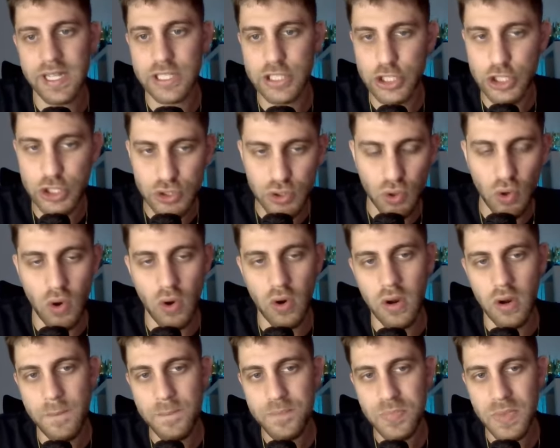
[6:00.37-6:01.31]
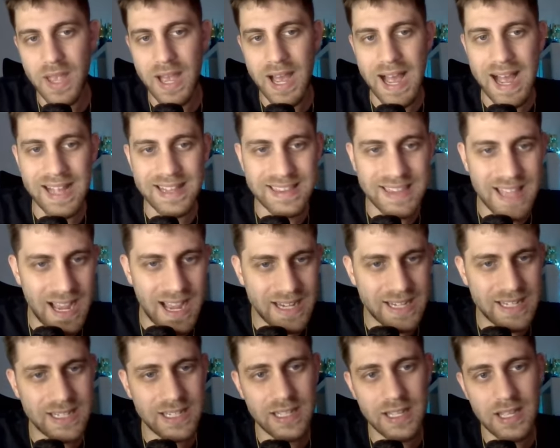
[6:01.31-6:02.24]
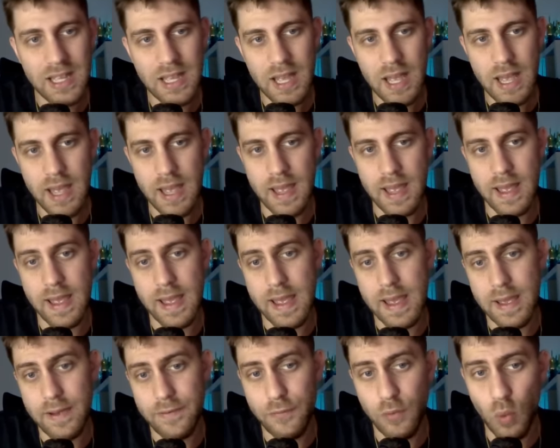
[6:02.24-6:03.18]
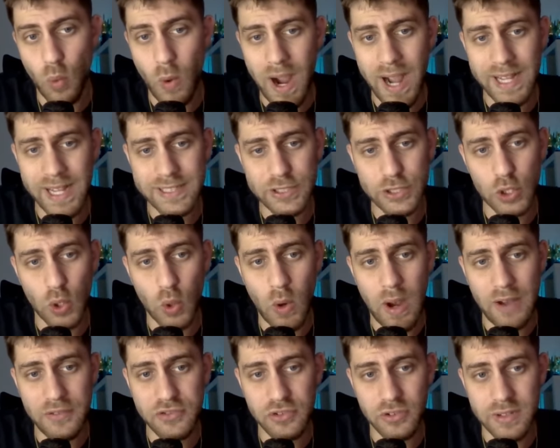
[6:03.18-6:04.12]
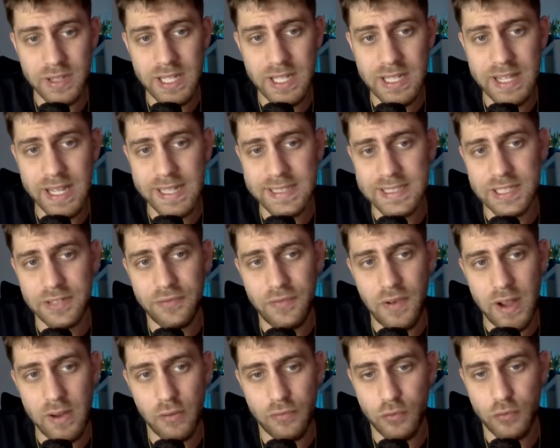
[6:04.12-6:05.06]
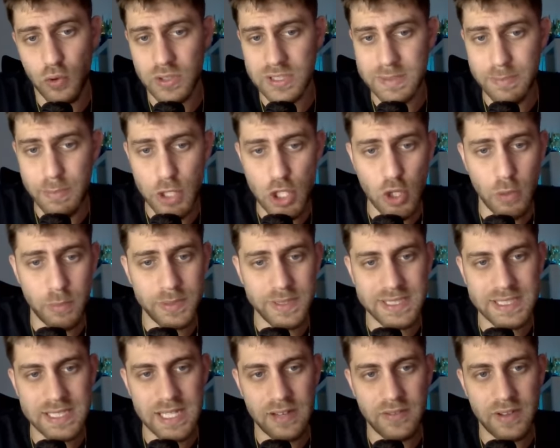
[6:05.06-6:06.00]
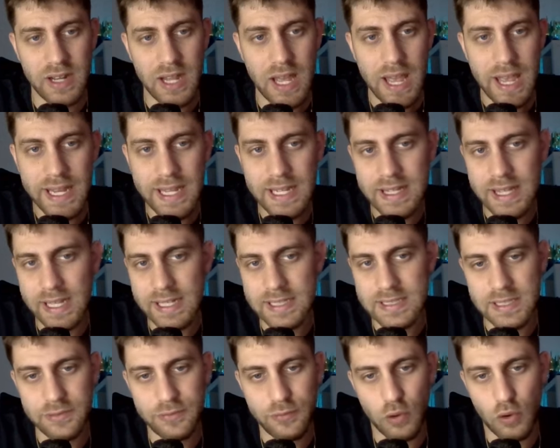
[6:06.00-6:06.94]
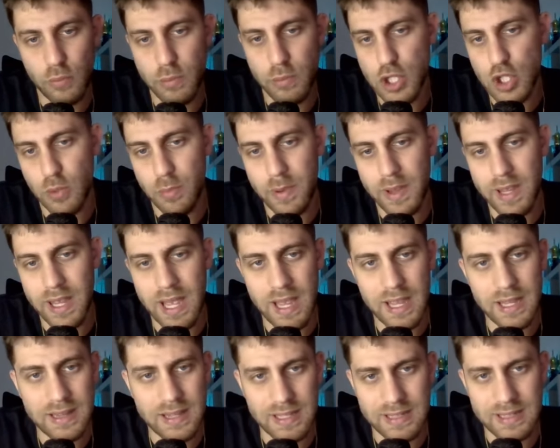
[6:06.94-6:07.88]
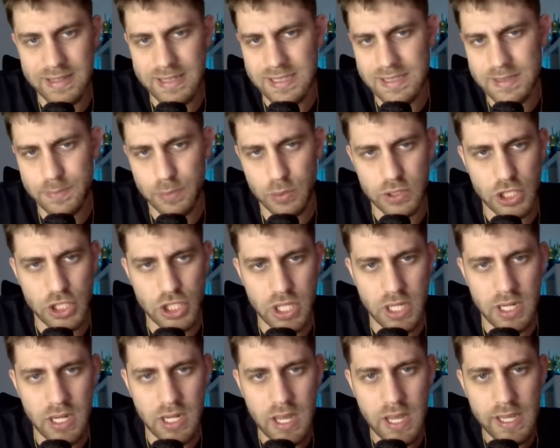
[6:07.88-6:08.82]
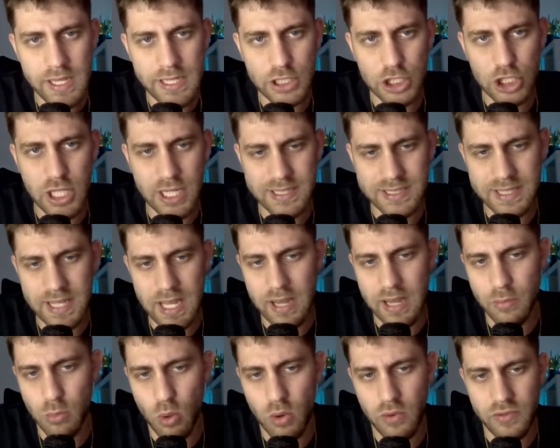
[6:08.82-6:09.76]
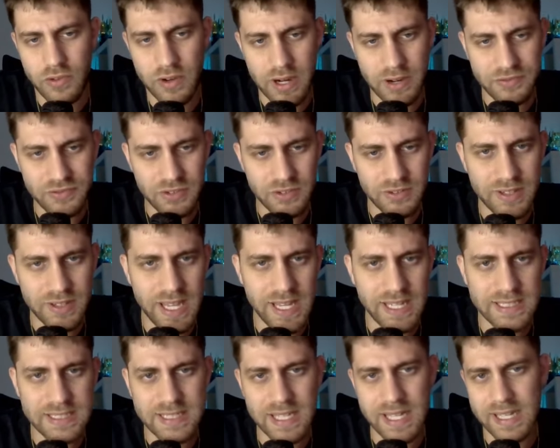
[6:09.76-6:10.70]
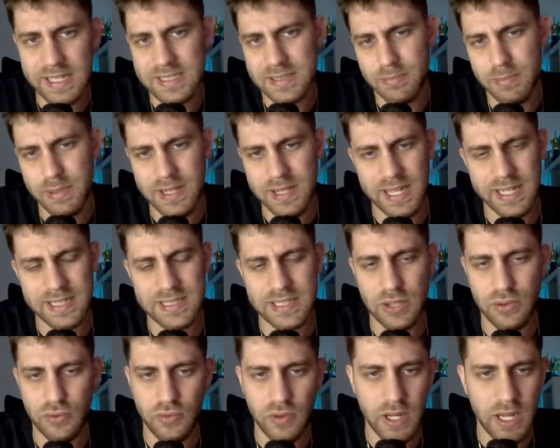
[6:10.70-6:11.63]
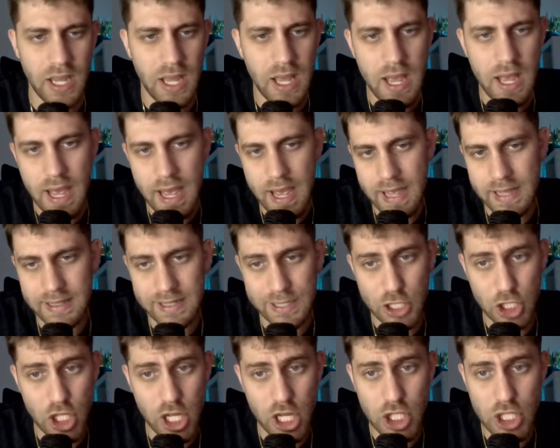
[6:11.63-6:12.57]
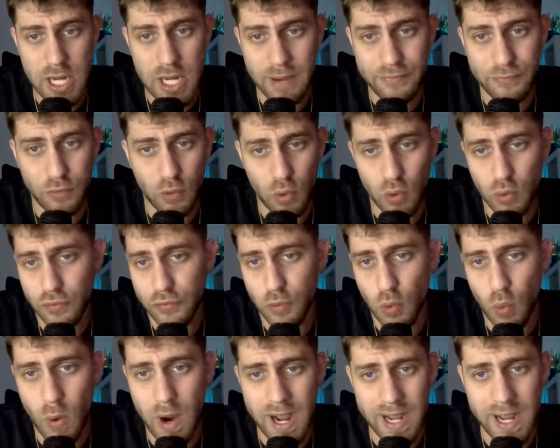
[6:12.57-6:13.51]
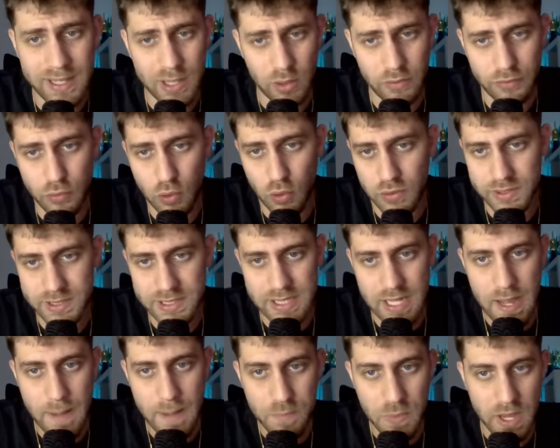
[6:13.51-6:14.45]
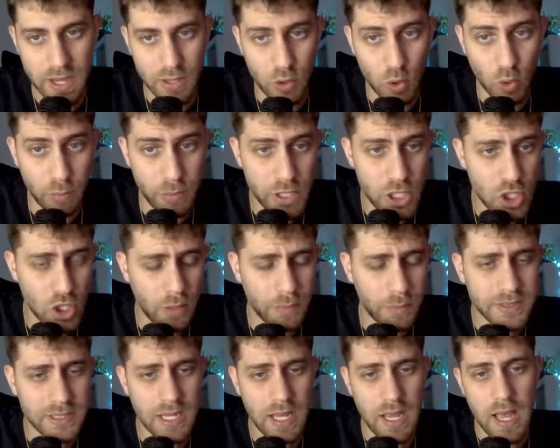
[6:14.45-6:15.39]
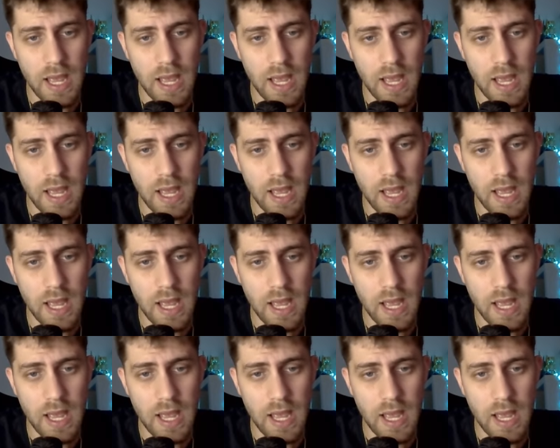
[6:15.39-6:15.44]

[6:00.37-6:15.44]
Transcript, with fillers: strong attack uh, for white. So after d takes e5, of course, bishop b7, e takes d4, bishop a8, and this position is just game over after takes, takes, b takes e3, and exchange up for, for white, and of course, uh, two bishops.